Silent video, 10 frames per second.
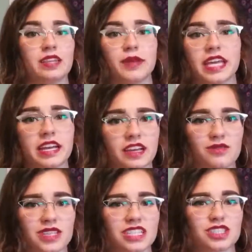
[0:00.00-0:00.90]
In the beginning,
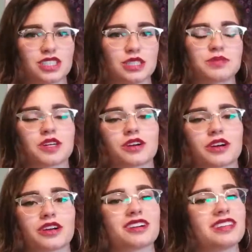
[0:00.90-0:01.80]
relationships
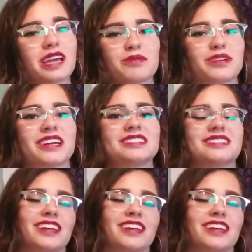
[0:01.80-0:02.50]
are glamorous